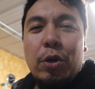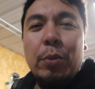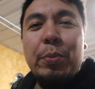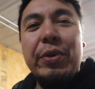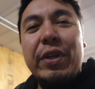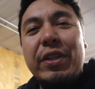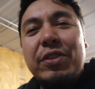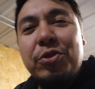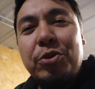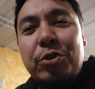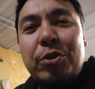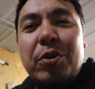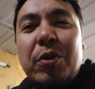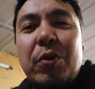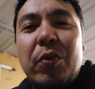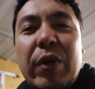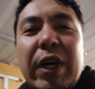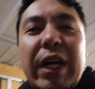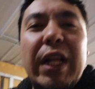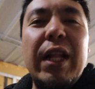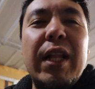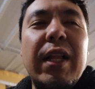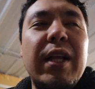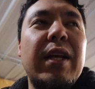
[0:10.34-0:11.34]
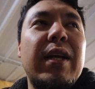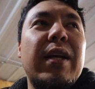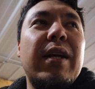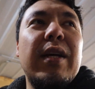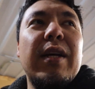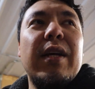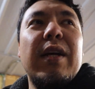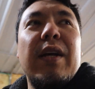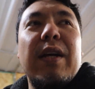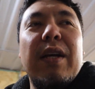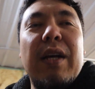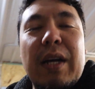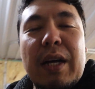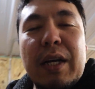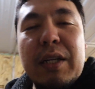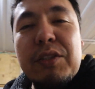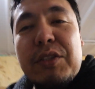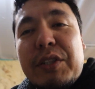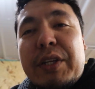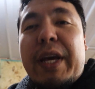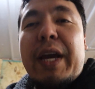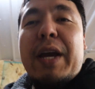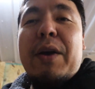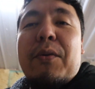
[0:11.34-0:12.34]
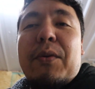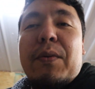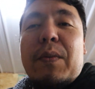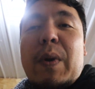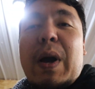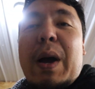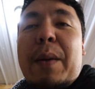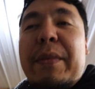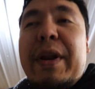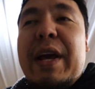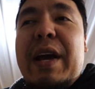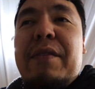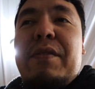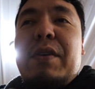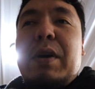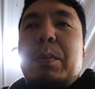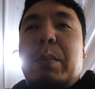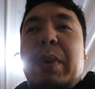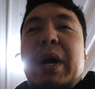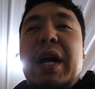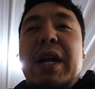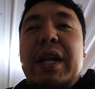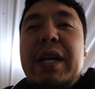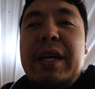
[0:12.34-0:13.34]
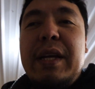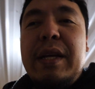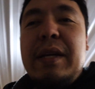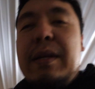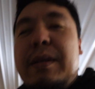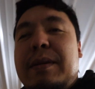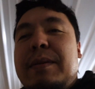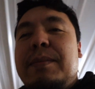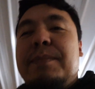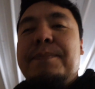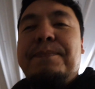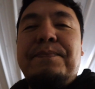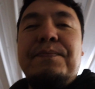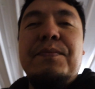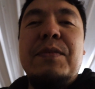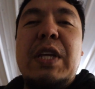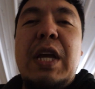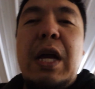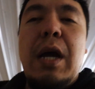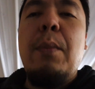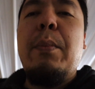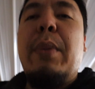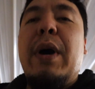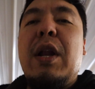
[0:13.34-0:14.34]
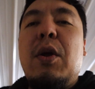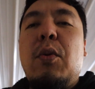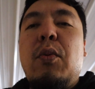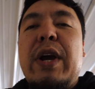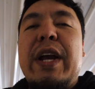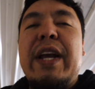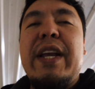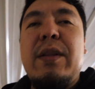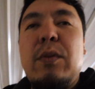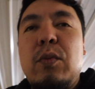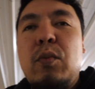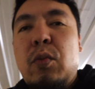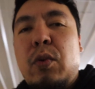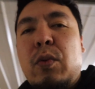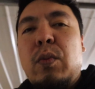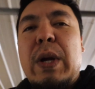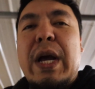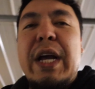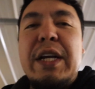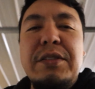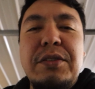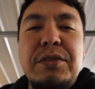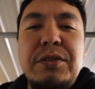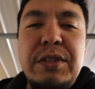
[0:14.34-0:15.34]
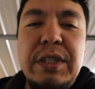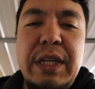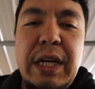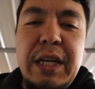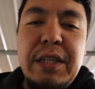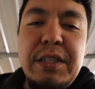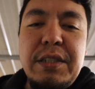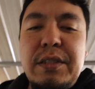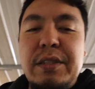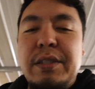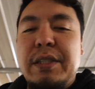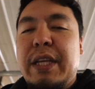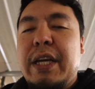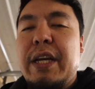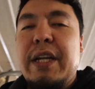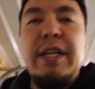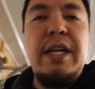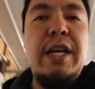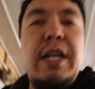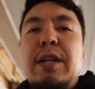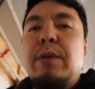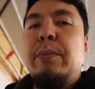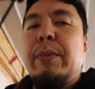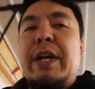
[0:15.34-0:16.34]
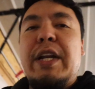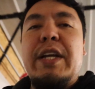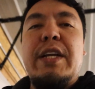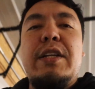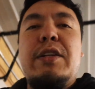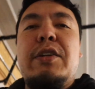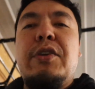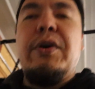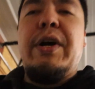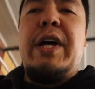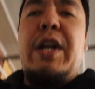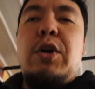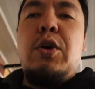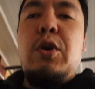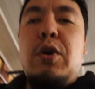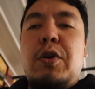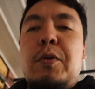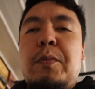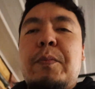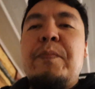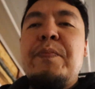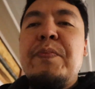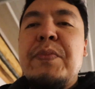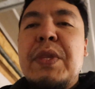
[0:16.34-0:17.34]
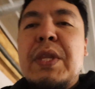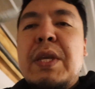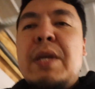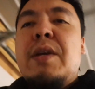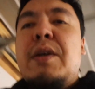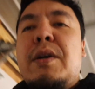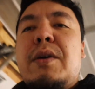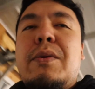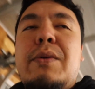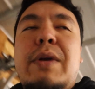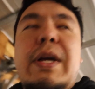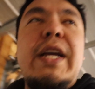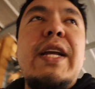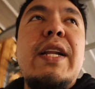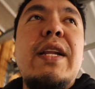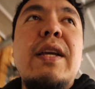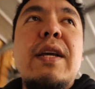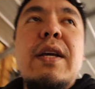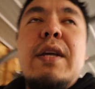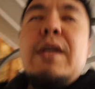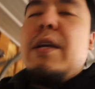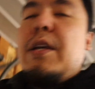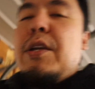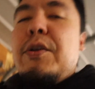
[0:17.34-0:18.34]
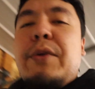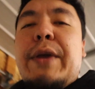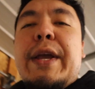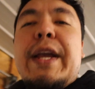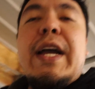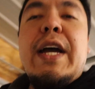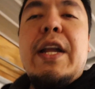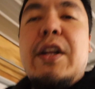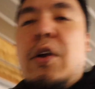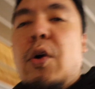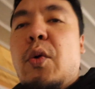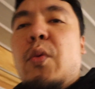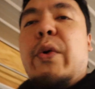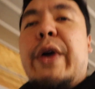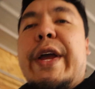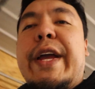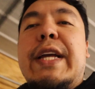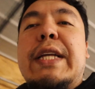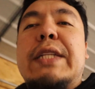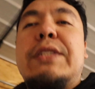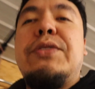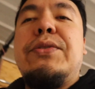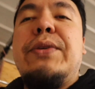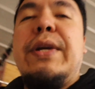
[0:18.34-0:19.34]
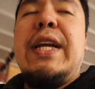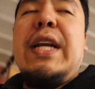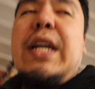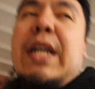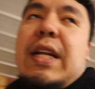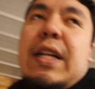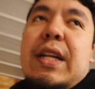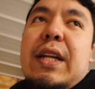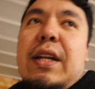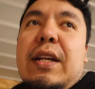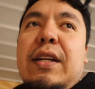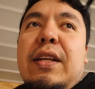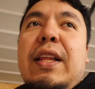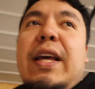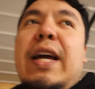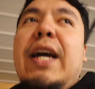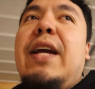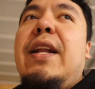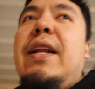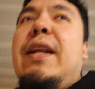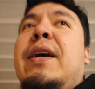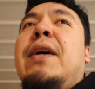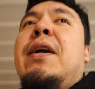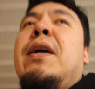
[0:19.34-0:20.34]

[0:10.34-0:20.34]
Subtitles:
Hope you guys are doing well. Today I'm gonna have a body weight exercise that anybody can do at home, right? You ain't got no weights, you ain't got none of that,